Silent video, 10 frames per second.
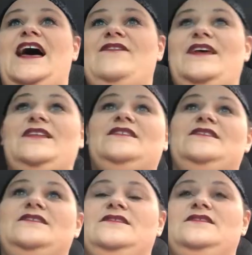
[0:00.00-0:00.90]
I've
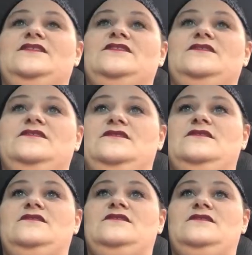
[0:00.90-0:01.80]

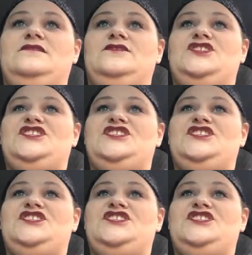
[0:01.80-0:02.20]
eaten